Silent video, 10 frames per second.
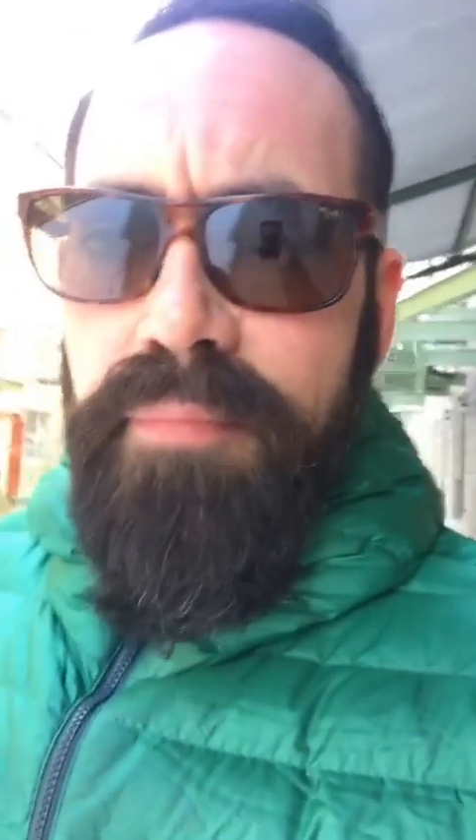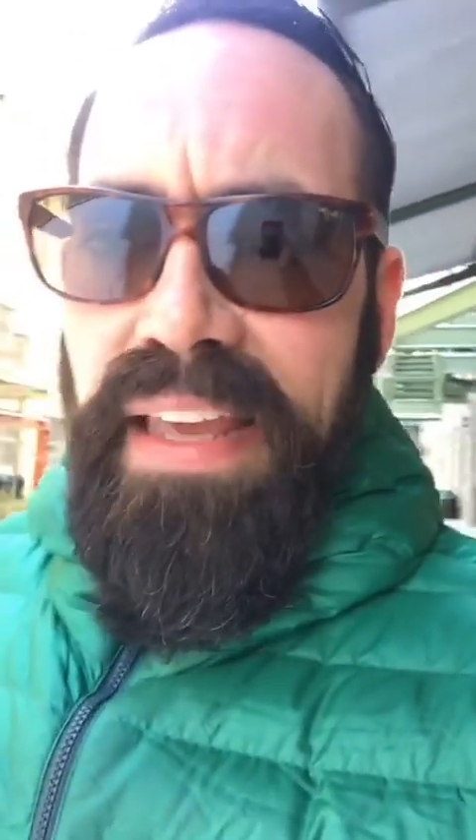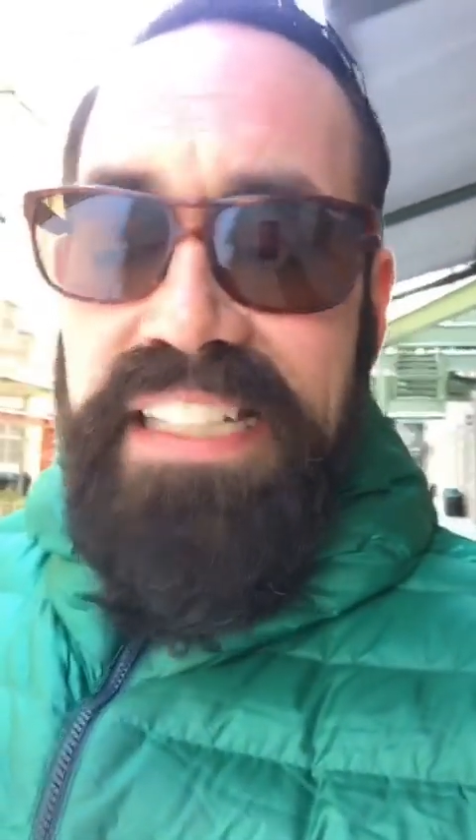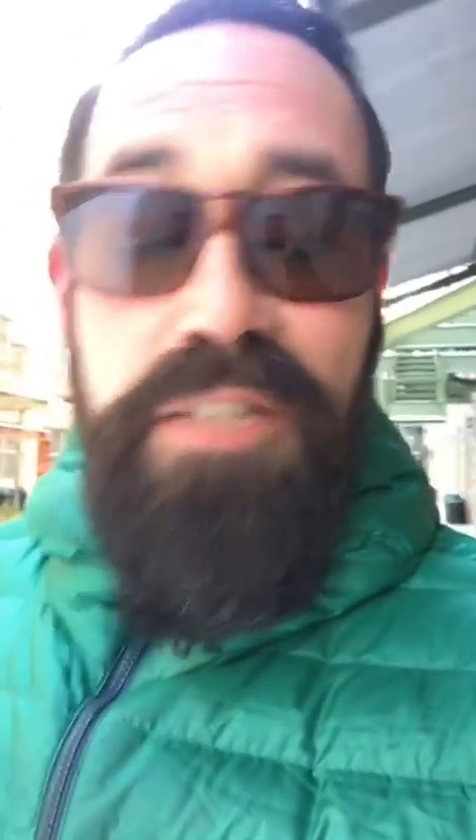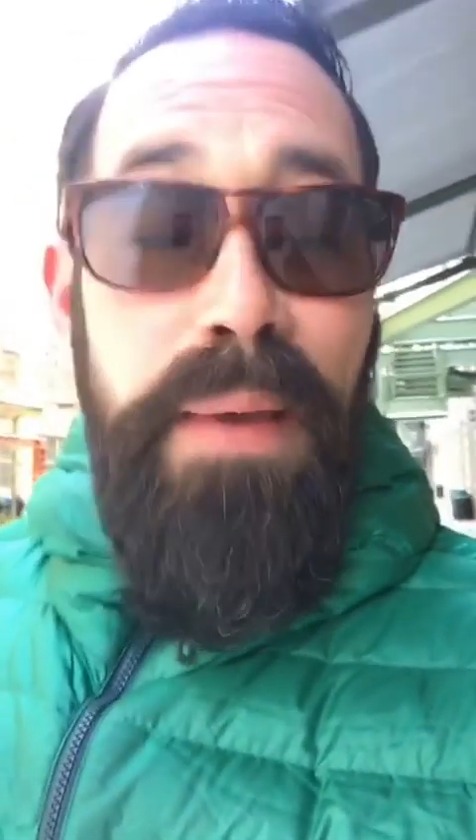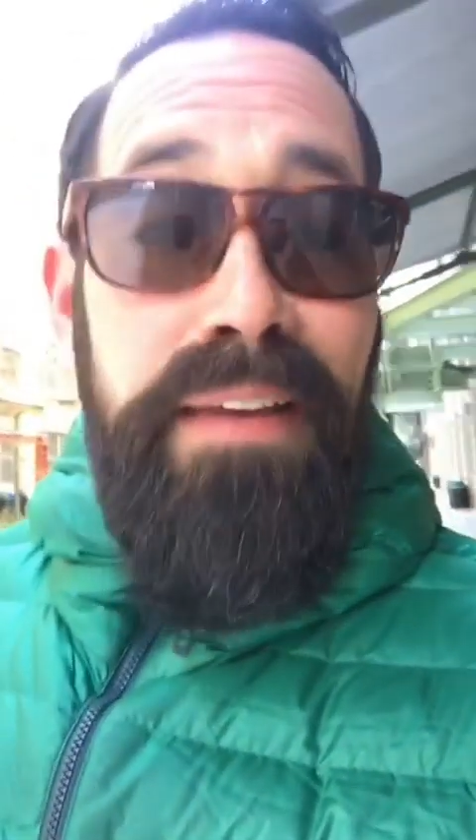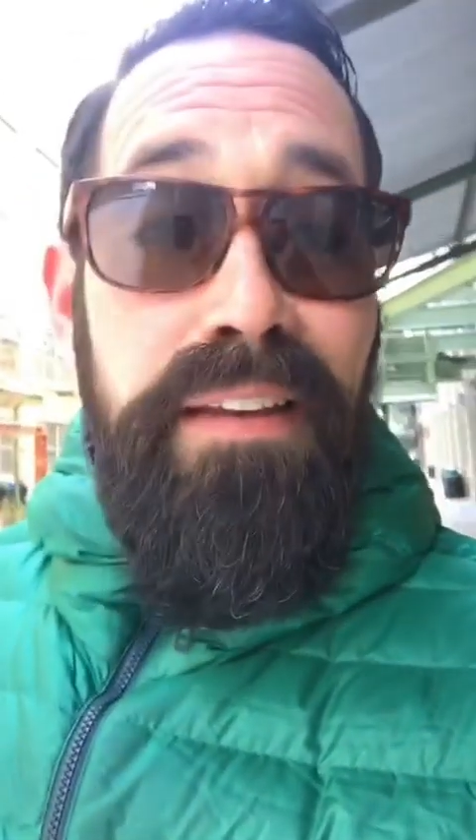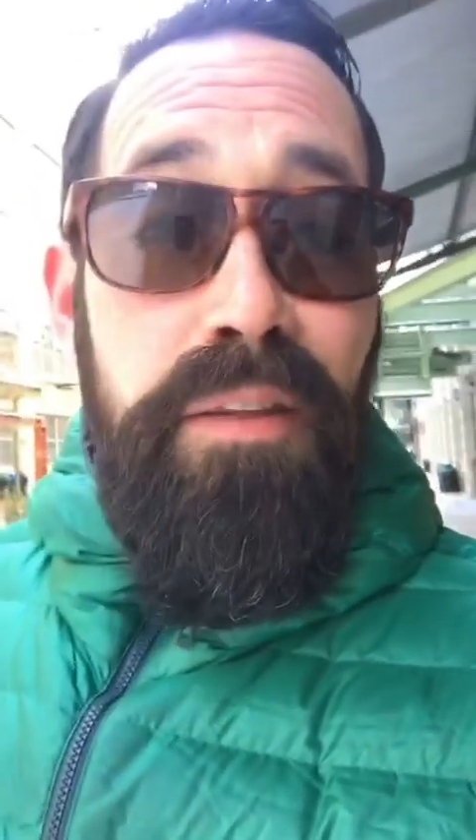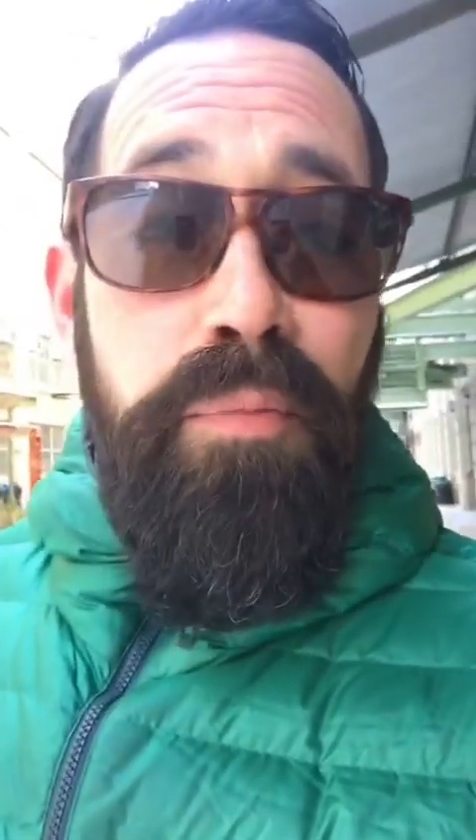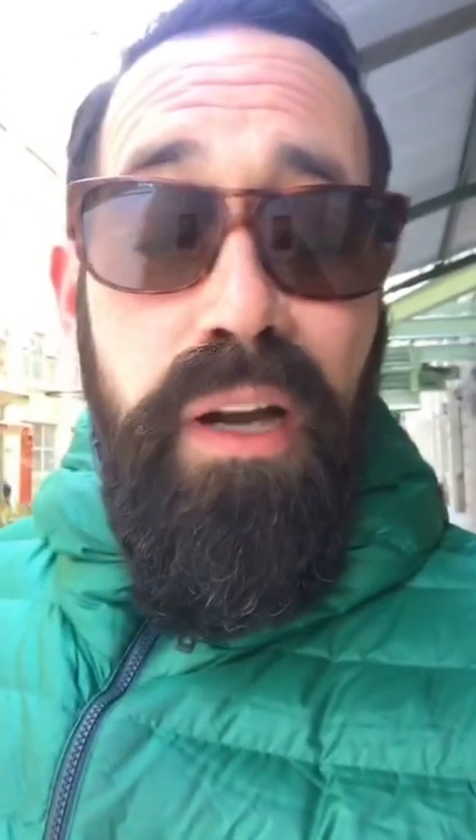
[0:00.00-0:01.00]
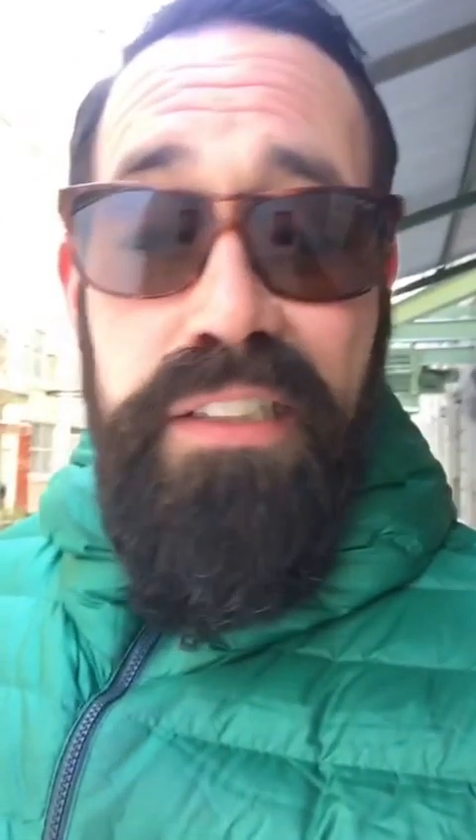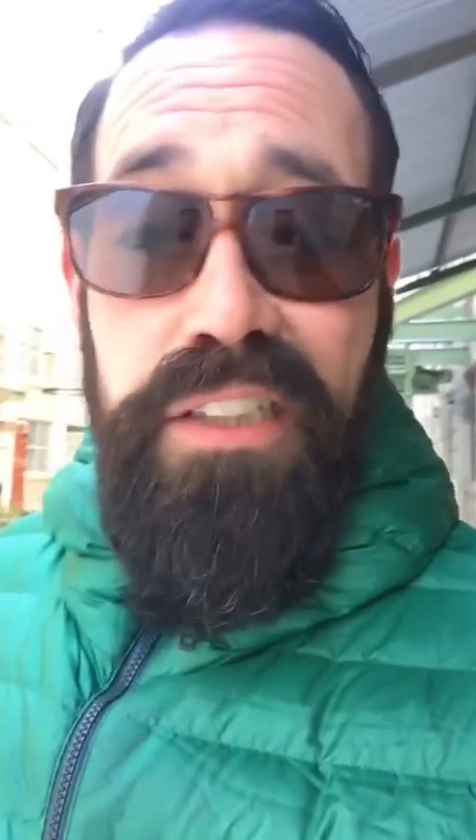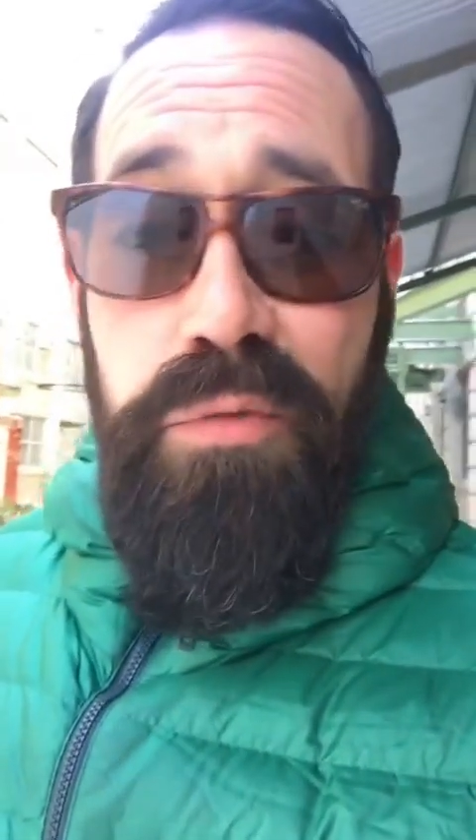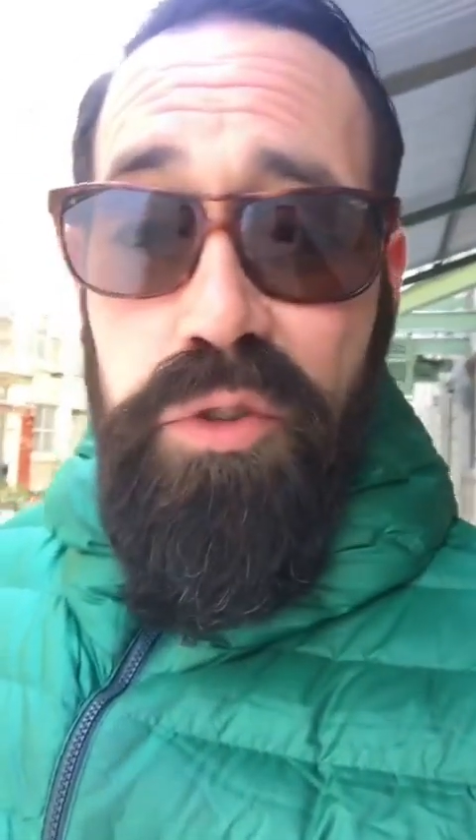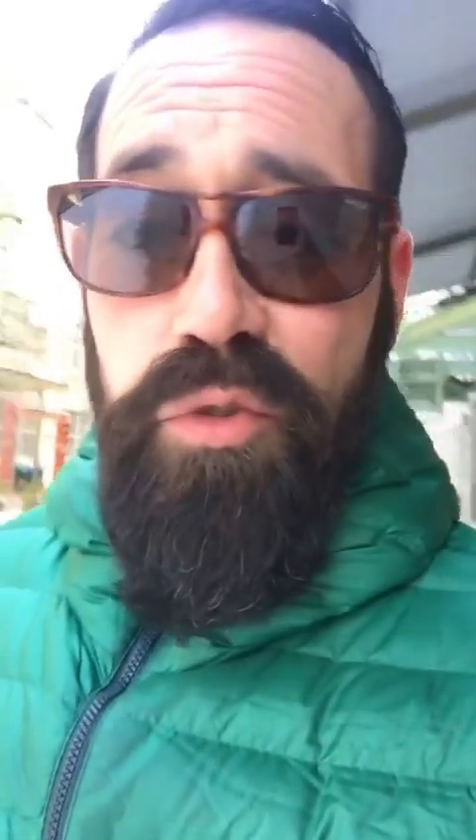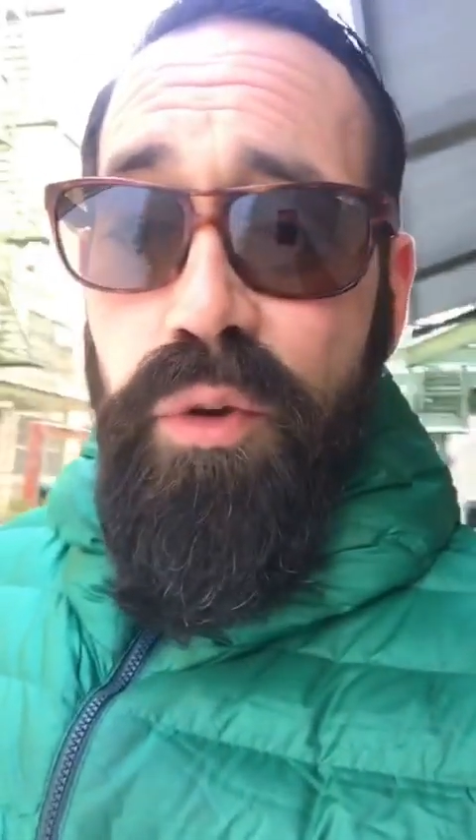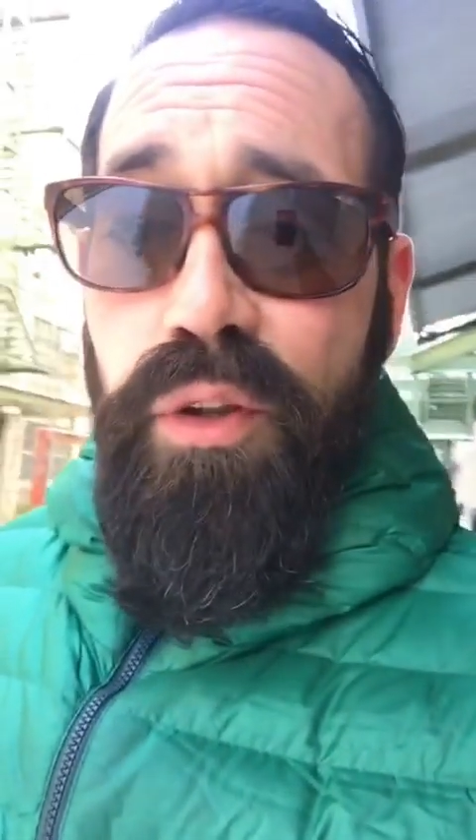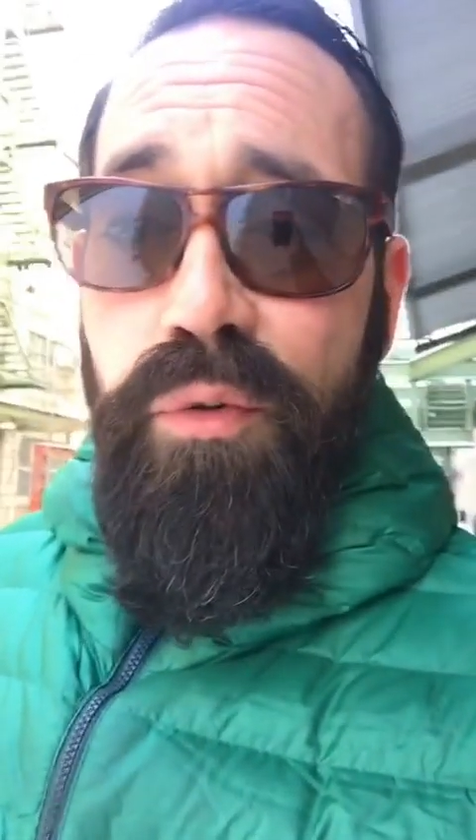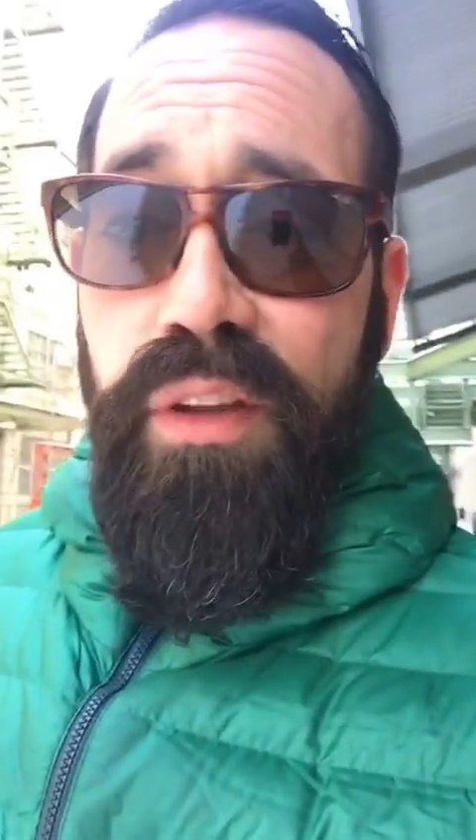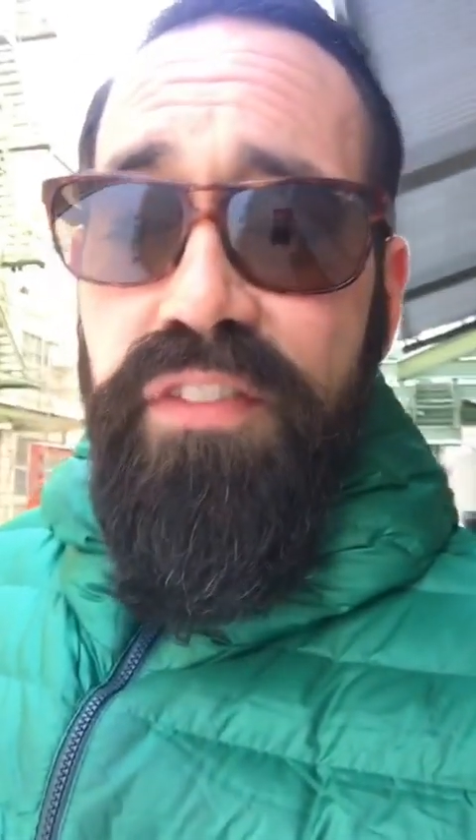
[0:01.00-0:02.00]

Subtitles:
expanded the project, which was really